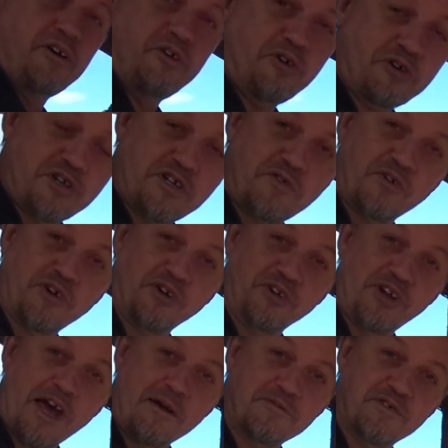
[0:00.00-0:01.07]
Not a difficult
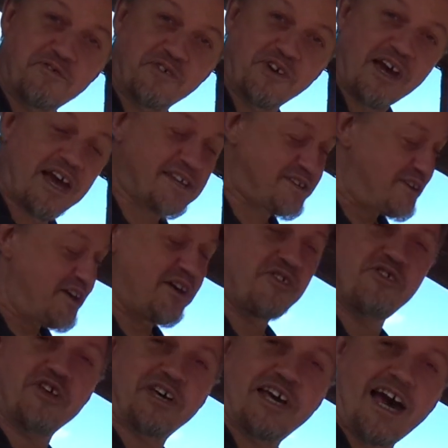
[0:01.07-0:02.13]
name to forget,
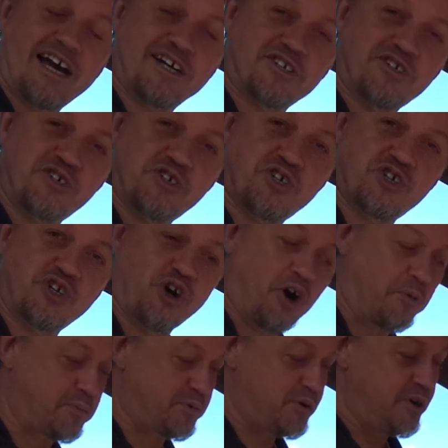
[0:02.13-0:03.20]
the Cactus
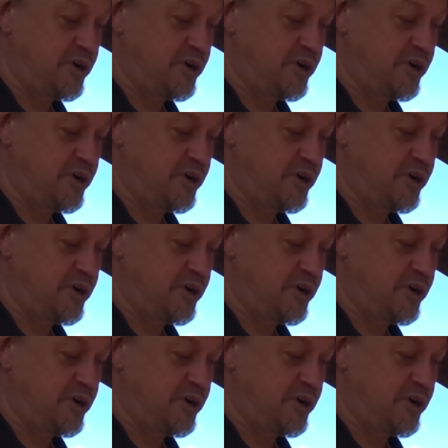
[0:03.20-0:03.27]
Shop.